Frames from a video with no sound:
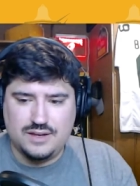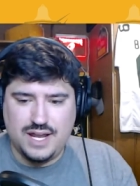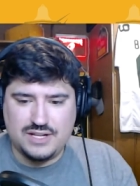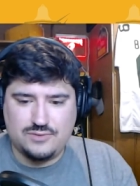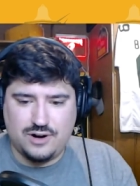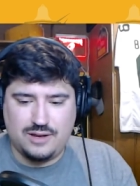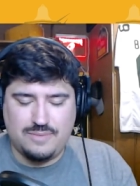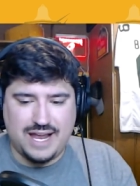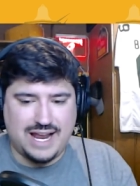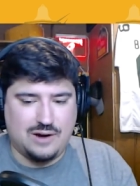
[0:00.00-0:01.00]
The next running
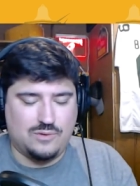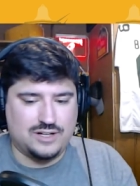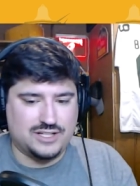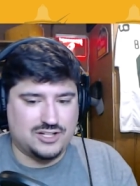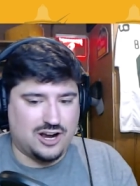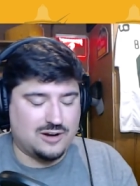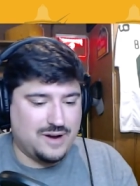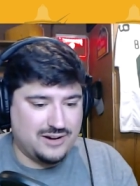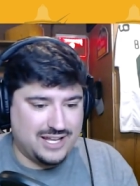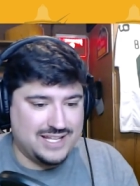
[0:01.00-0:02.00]
back I want to talk
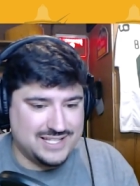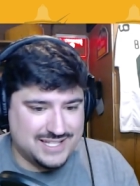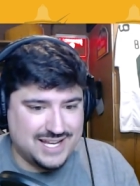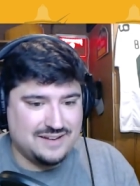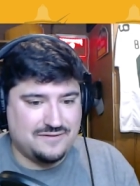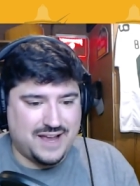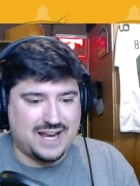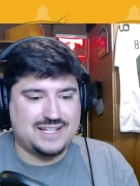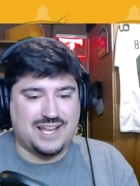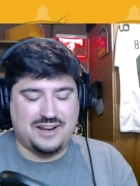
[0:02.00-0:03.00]
about is, in
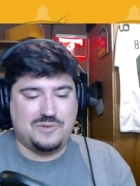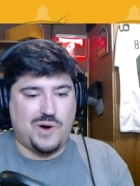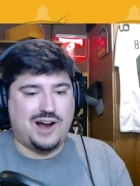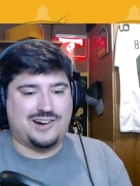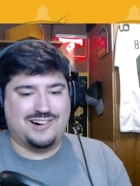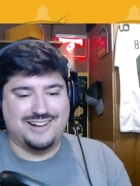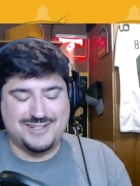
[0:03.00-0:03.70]
fact, Kenneth Walker.